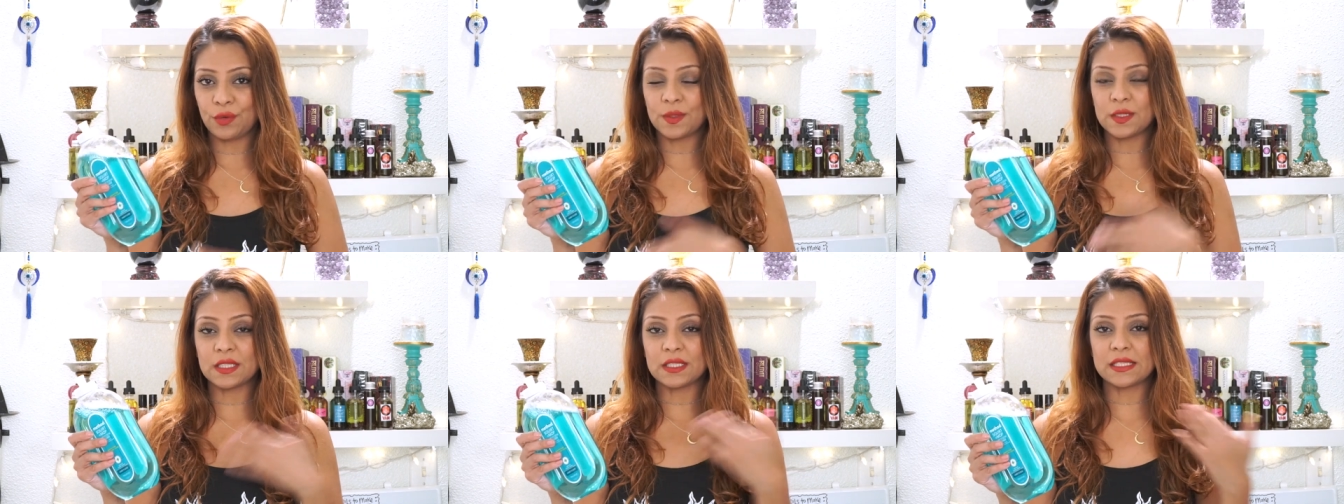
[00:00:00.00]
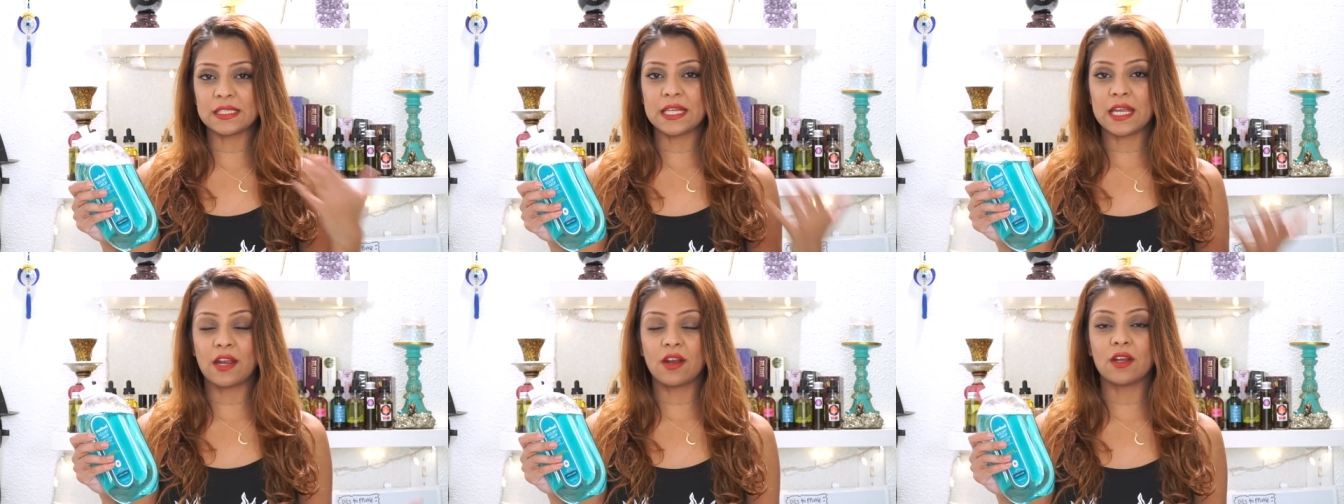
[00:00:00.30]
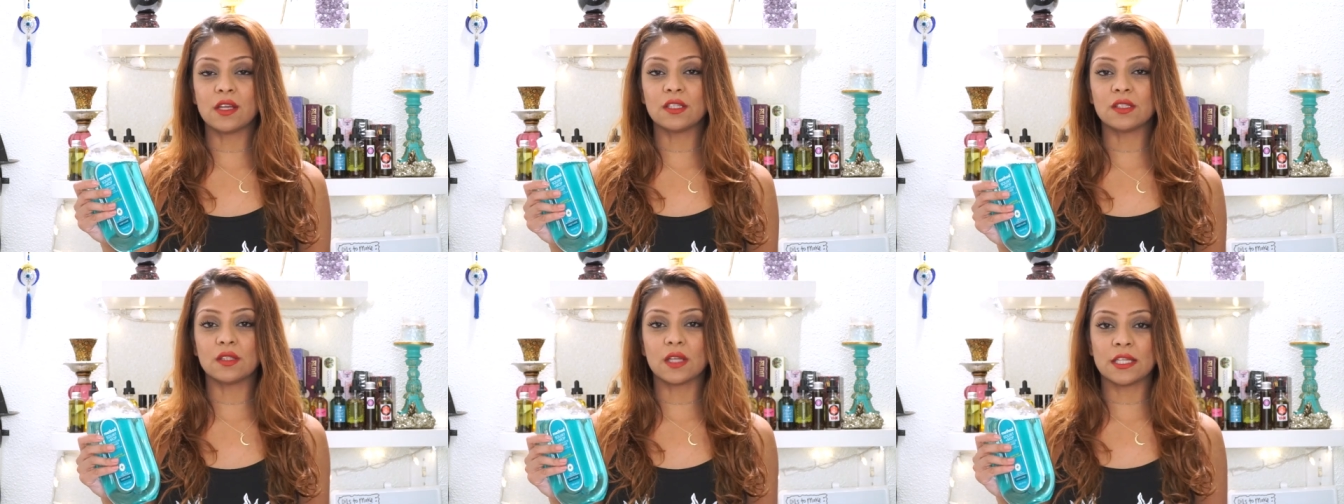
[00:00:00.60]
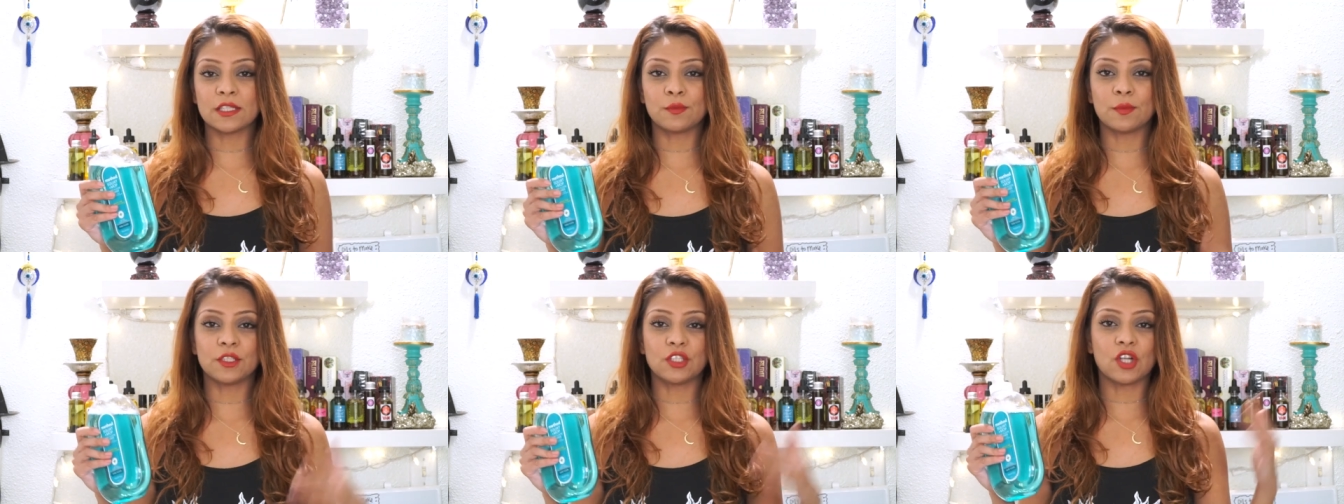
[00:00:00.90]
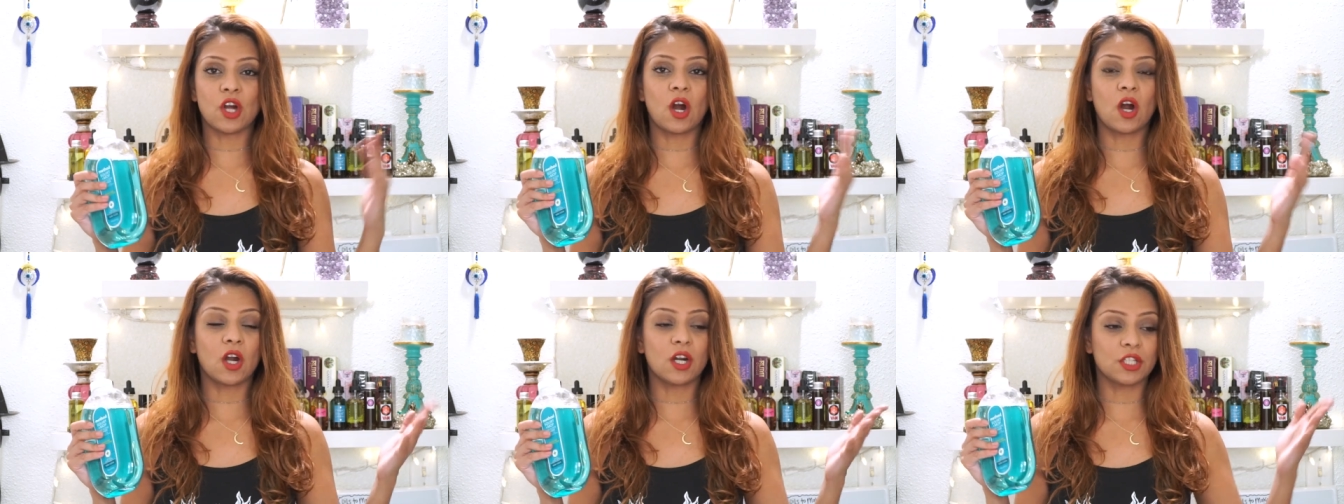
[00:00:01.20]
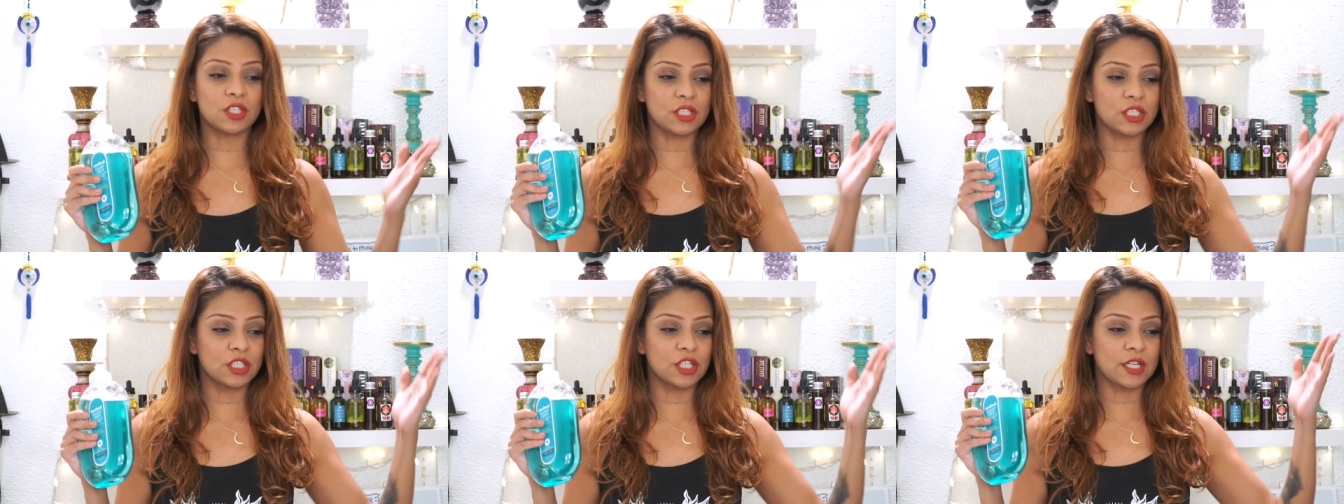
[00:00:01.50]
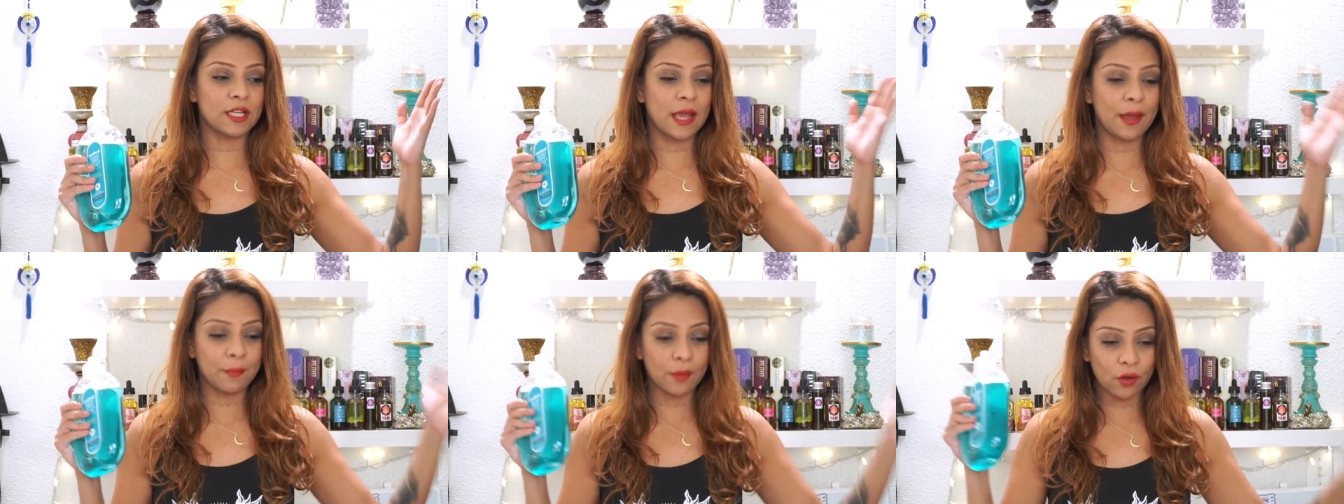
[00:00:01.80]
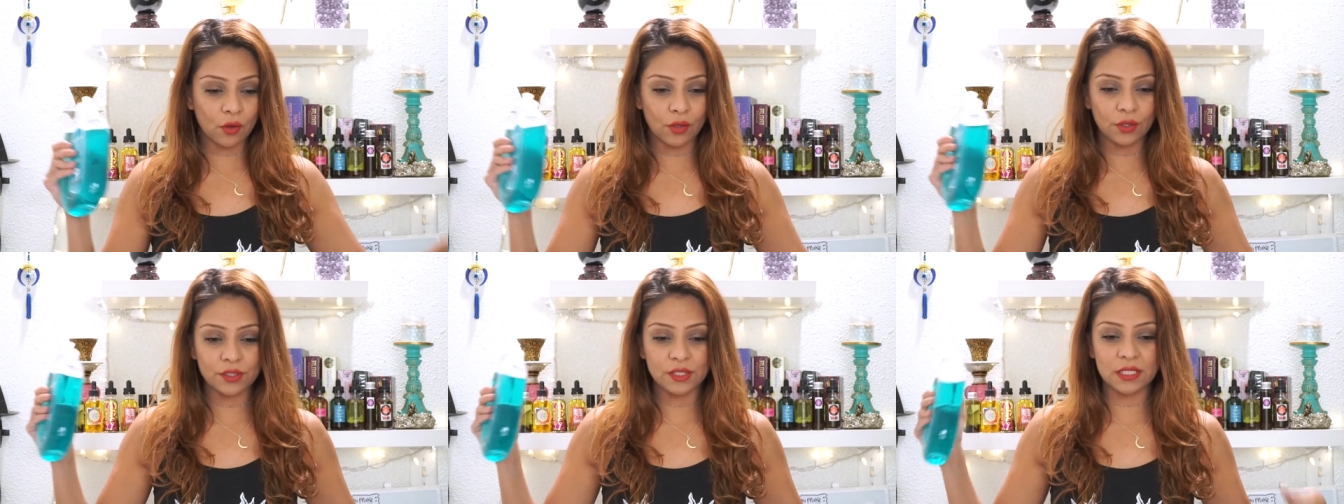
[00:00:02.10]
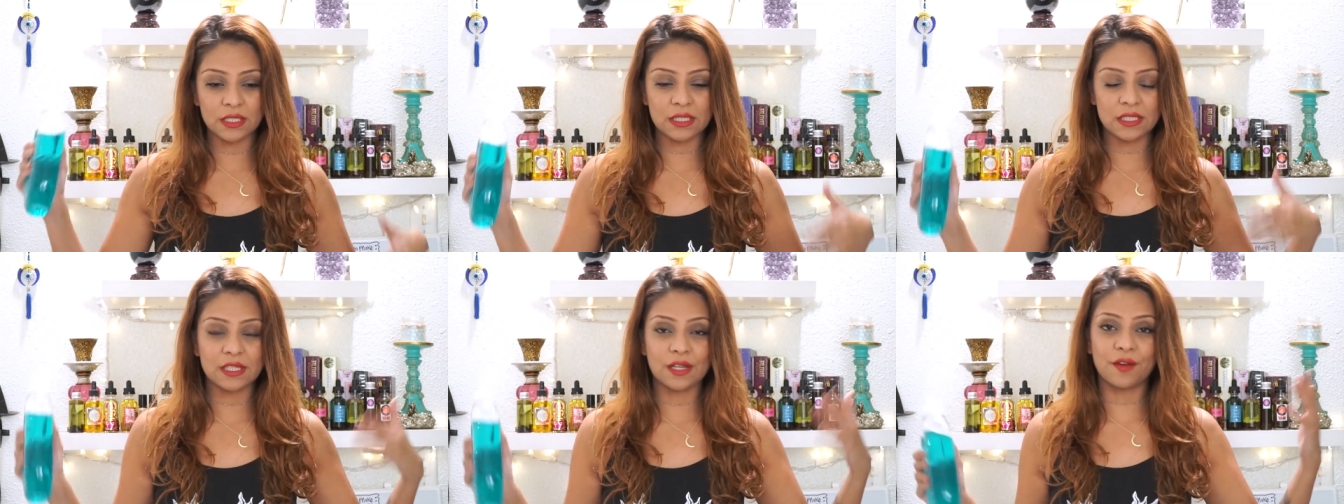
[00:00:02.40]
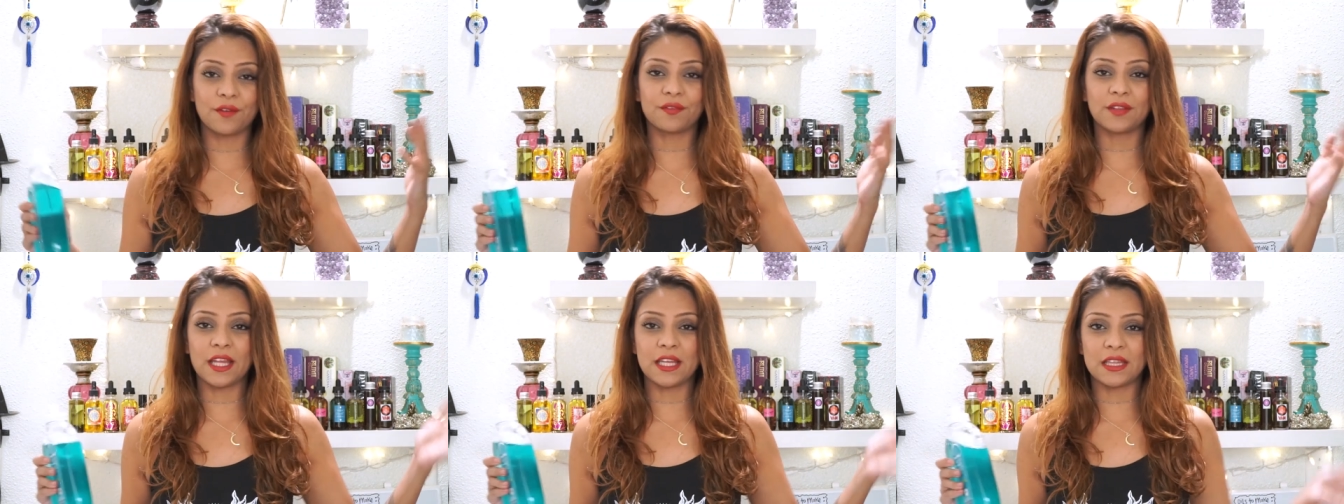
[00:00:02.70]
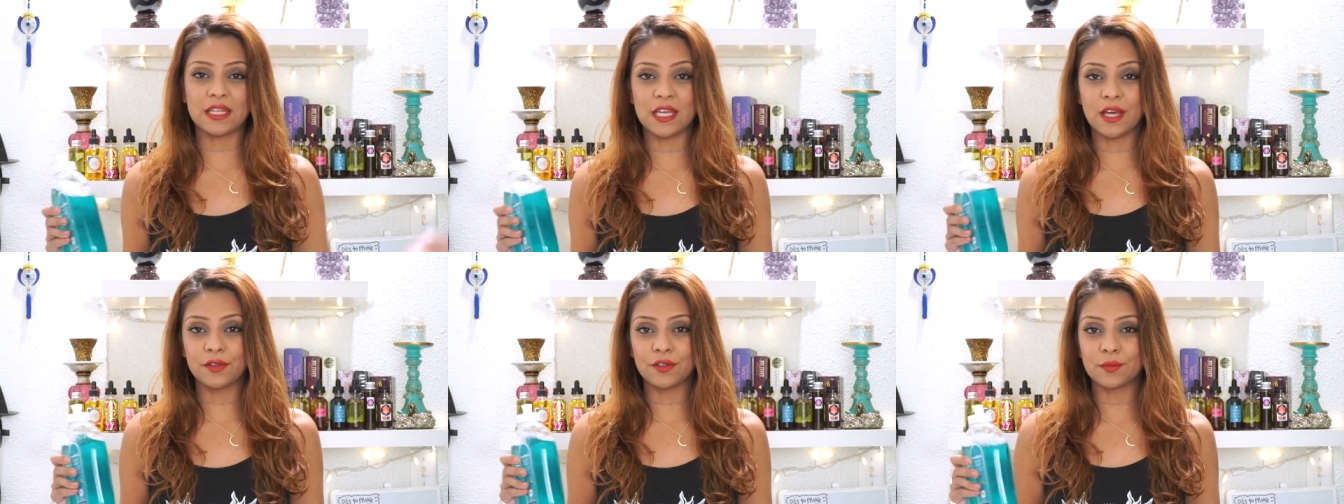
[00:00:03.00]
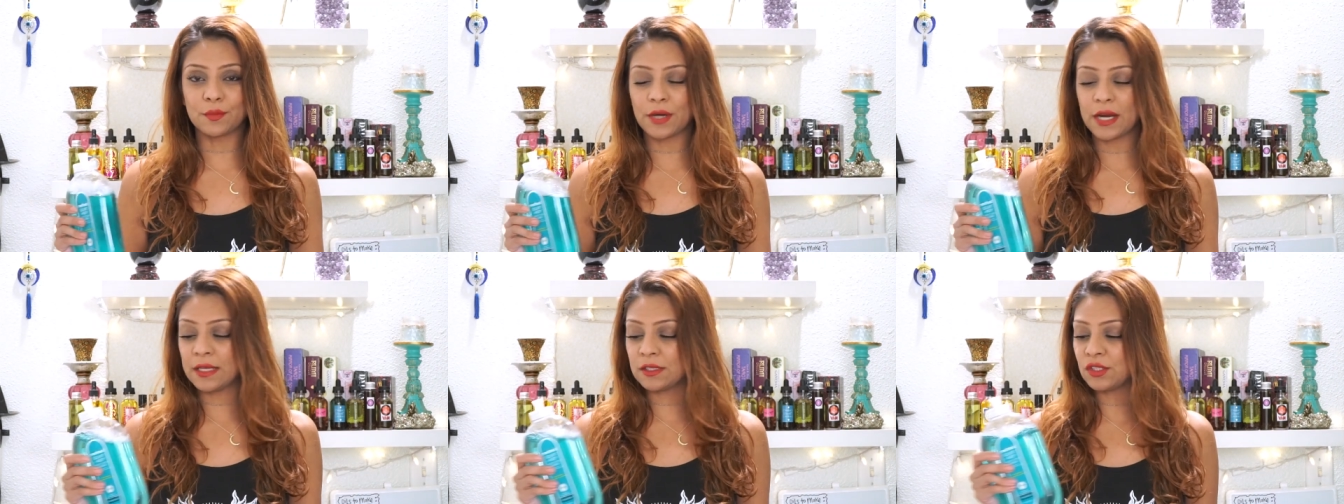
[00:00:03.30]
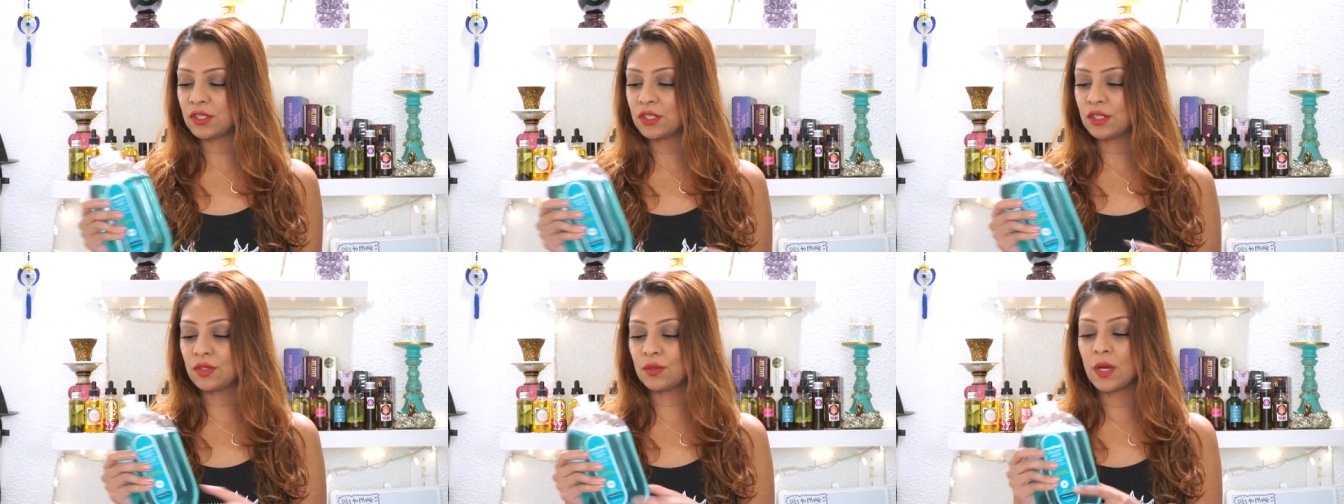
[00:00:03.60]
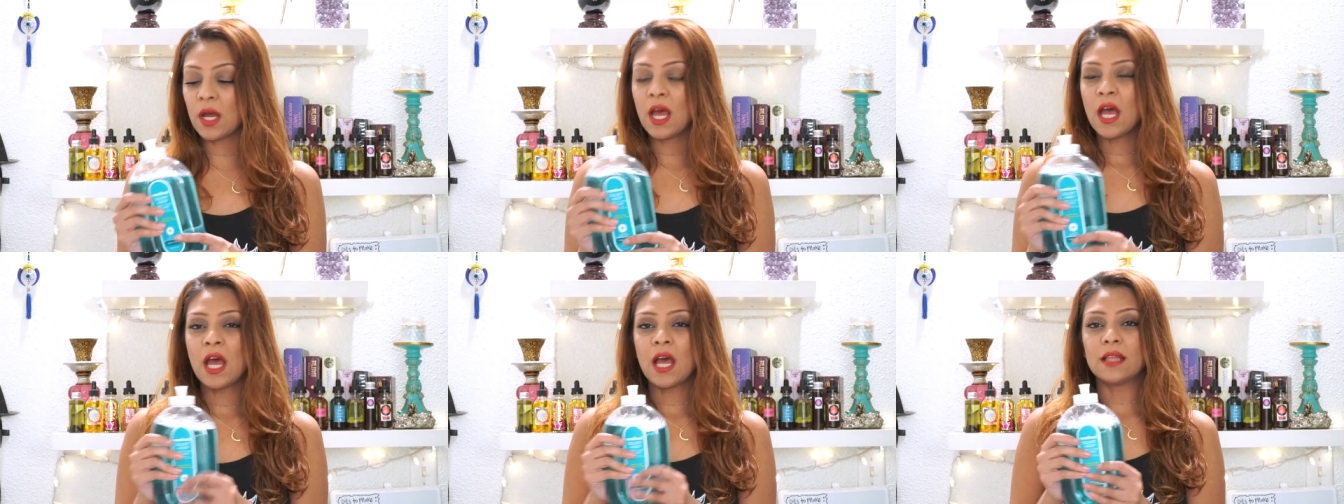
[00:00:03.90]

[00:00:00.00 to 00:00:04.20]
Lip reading: It doesn't carry as much harsh chemicals and stuff like the other brands do,